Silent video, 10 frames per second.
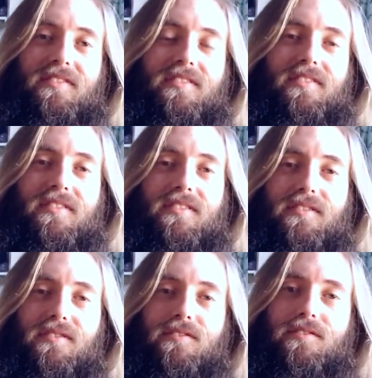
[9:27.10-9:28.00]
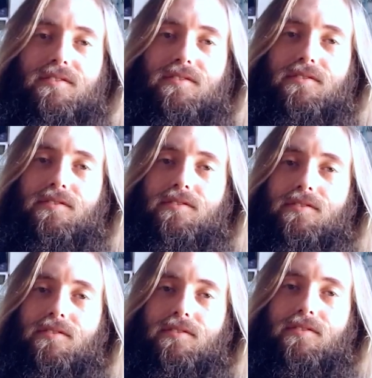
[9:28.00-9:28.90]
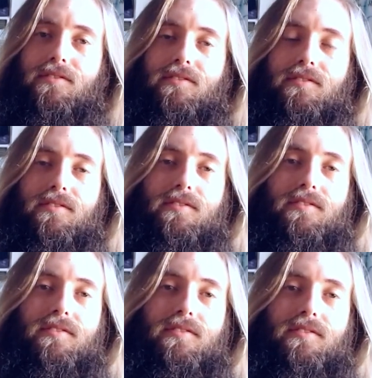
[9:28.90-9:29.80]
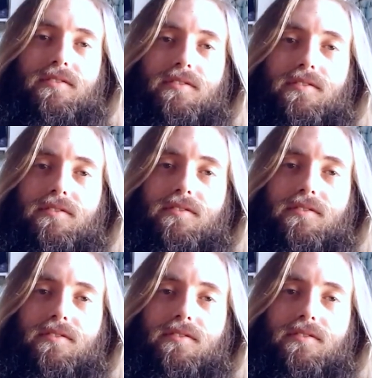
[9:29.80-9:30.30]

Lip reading: (not speaking)